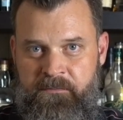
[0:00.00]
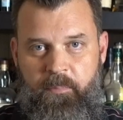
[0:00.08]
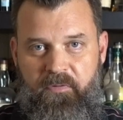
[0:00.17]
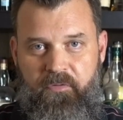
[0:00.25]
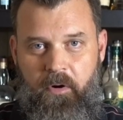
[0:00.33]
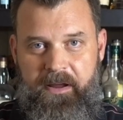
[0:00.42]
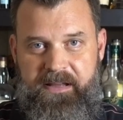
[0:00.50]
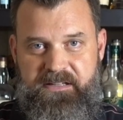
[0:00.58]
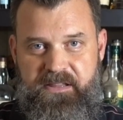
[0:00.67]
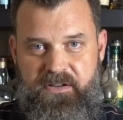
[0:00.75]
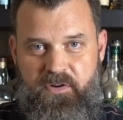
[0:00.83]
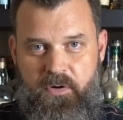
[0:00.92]
But before I get
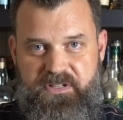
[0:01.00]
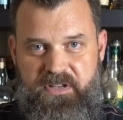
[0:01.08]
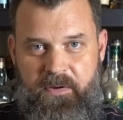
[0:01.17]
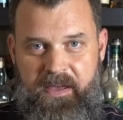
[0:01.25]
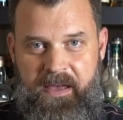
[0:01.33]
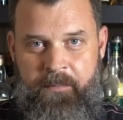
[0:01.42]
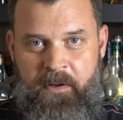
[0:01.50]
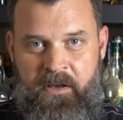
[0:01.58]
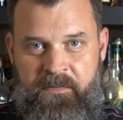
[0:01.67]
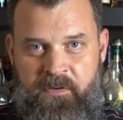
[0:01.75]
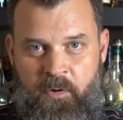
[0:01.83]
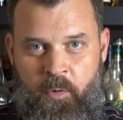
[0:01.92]
to the torso cam, I'll
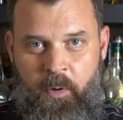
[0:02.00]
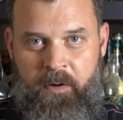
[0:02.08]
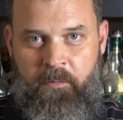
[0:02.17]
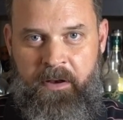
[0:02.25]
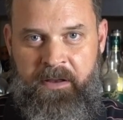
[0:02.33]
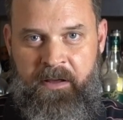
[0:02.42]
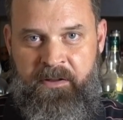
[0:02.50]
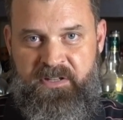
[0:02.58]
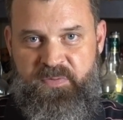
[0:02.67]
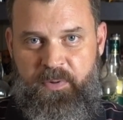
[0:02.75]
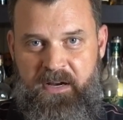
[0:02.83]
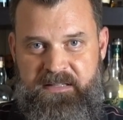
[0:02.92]
give you a quick rundown of
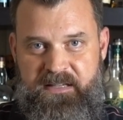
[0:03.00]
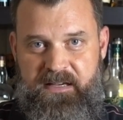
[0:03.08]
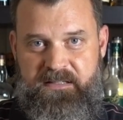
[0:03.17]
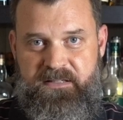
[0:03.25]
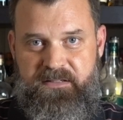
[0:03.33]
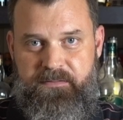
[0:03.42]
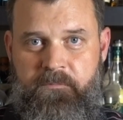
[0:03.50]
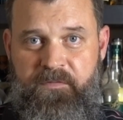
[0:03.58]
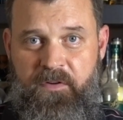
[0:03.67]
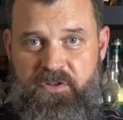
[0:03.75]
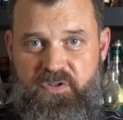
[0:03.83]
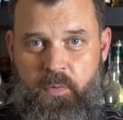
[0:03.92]
this process.
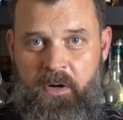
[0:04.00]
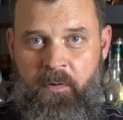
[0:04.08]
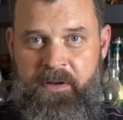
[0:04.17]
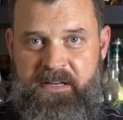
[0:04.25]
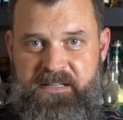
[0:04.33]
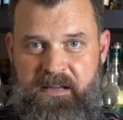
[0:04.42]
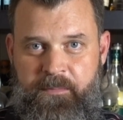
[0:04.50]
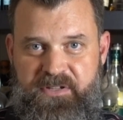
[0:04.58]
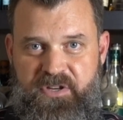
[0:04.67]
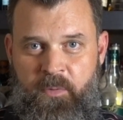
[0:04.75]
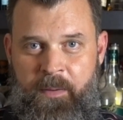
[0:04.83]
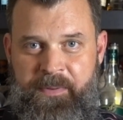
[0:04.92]
First, we're going to take
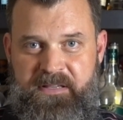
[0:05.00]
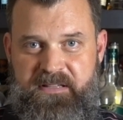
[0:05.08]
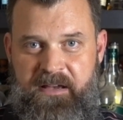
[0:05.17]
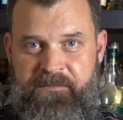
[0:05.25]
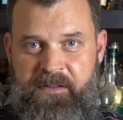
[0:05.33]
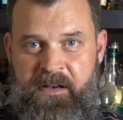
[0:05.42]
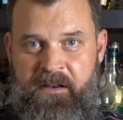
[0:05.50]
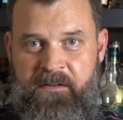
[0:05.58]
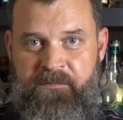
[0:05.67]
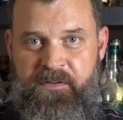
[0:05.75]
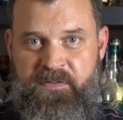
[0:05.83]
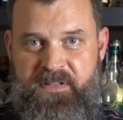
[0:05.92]
Mr. Whipping Siphon and
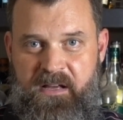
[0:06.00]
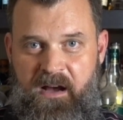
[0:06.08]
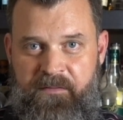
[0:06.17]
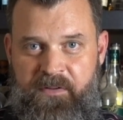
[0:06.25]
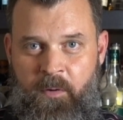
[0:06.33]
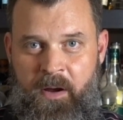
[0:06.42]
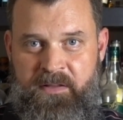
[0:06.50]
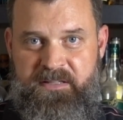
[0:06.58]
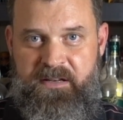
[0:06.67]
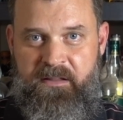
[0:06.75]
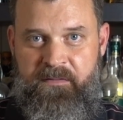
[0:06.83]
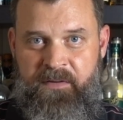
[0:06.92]
infuse the coffee grounds
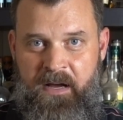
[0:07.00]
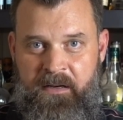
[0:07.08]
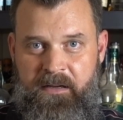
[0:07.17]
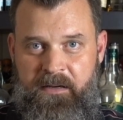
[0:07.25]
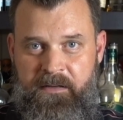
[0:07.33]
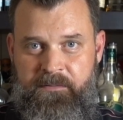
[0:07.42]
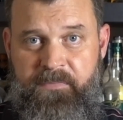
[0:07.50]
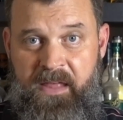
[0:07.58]
into the vodka.